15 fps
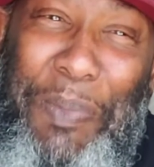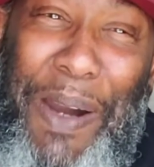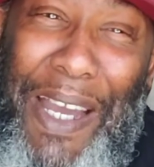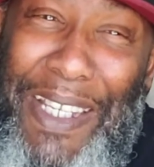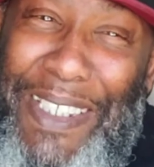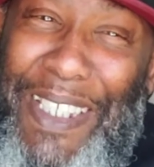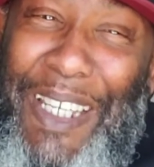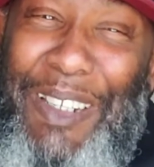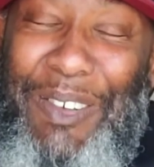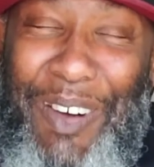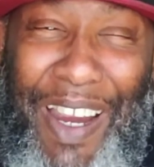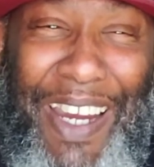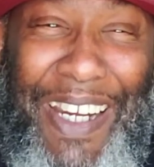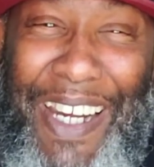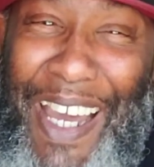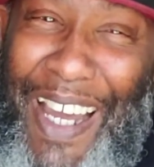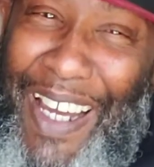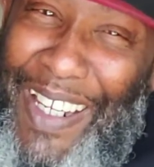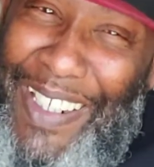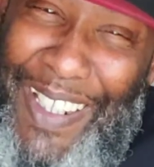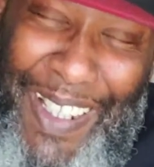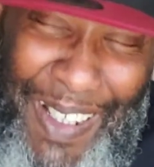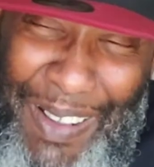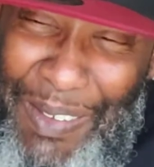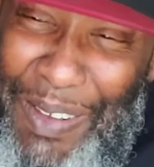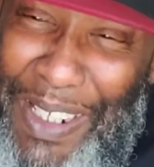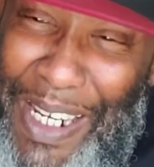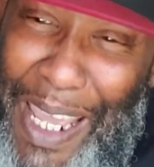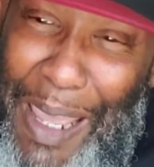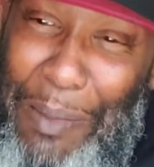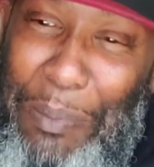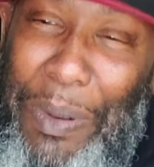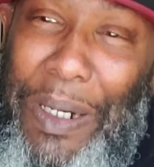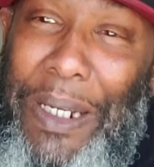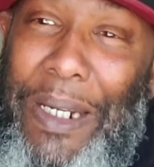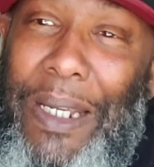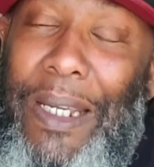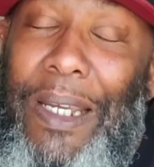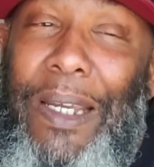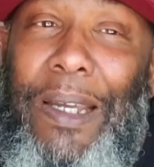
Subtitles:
process right now dealing with that. But